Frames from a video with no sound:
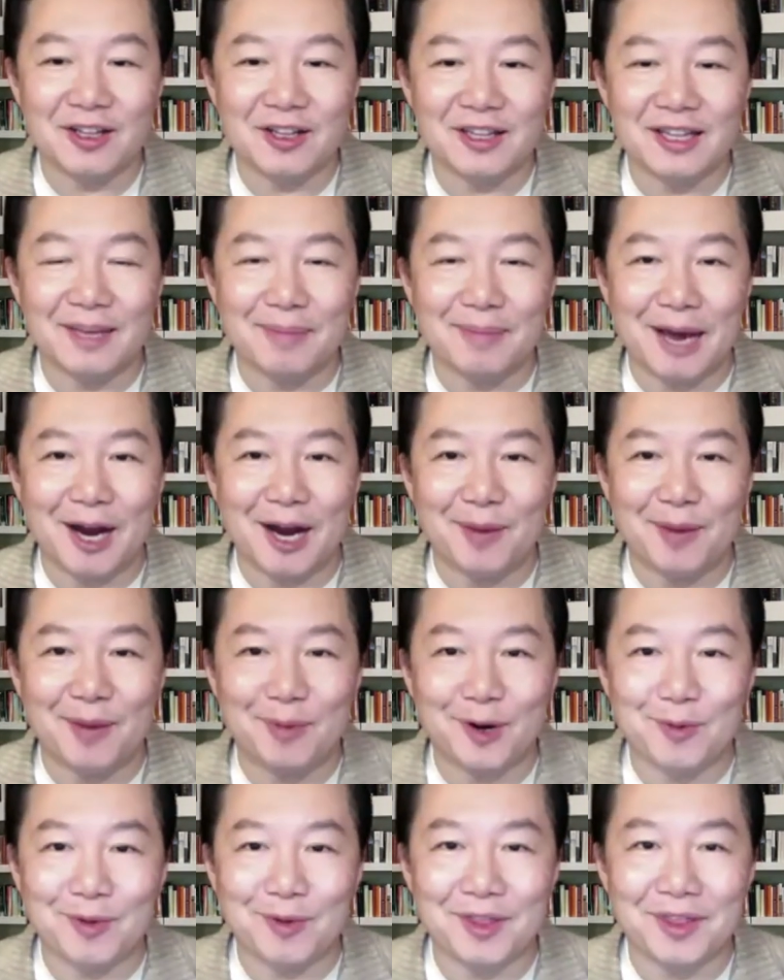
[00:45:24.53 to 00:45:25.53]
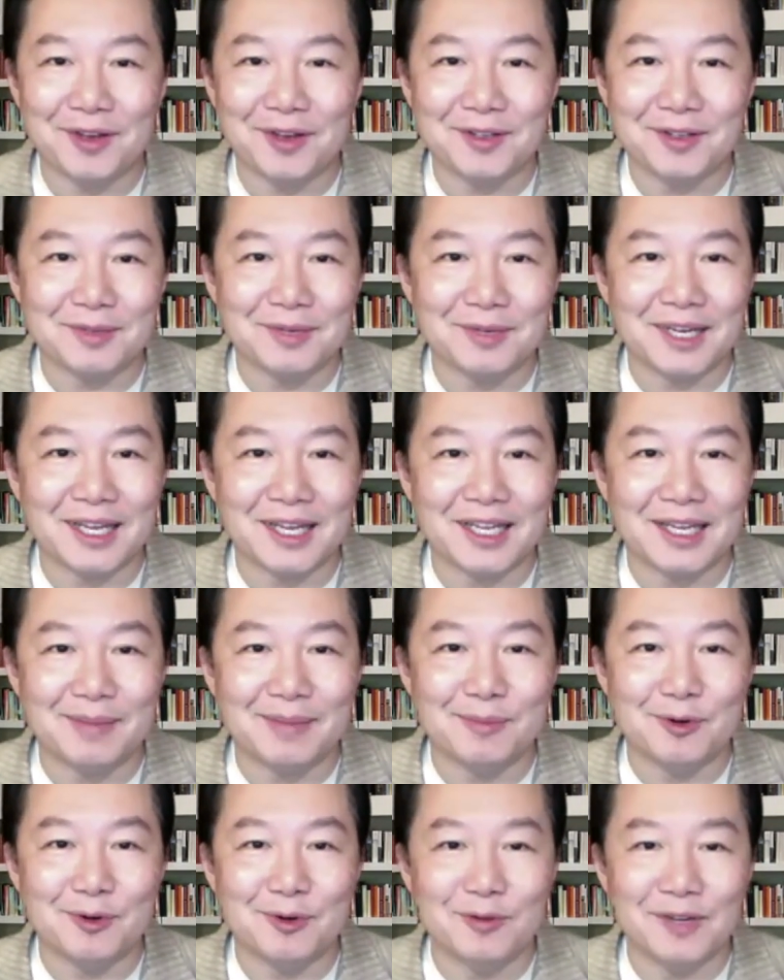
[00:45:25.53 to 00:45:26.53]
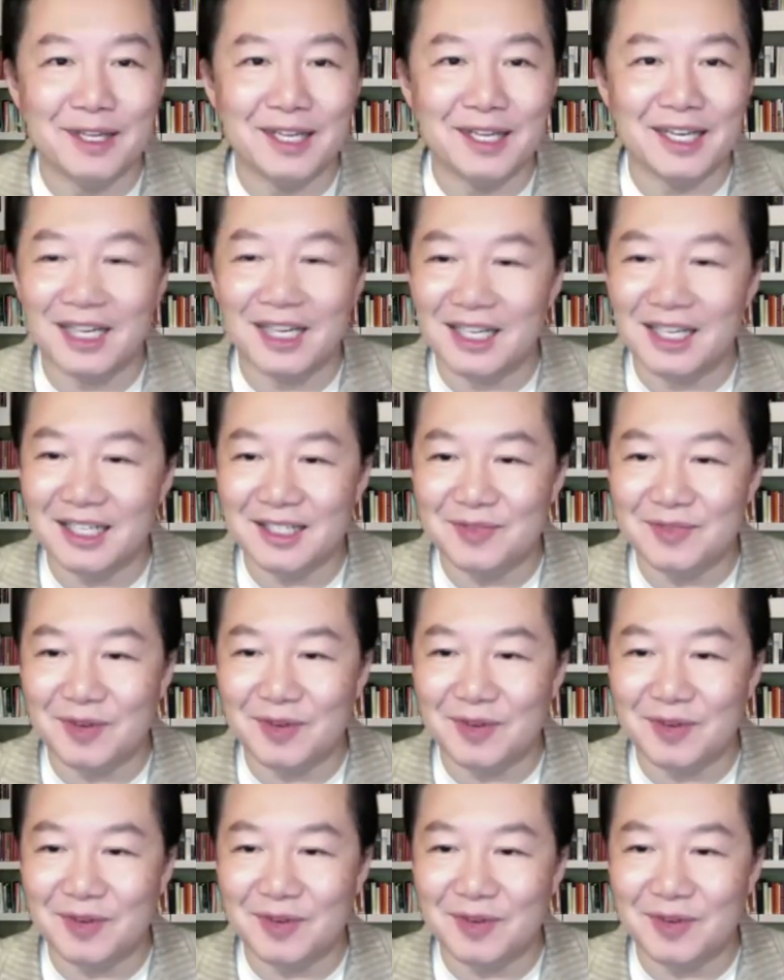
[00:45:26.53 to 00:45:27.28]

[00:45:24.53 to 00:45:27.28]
the PowerPoint with you so we can keep moving. It is very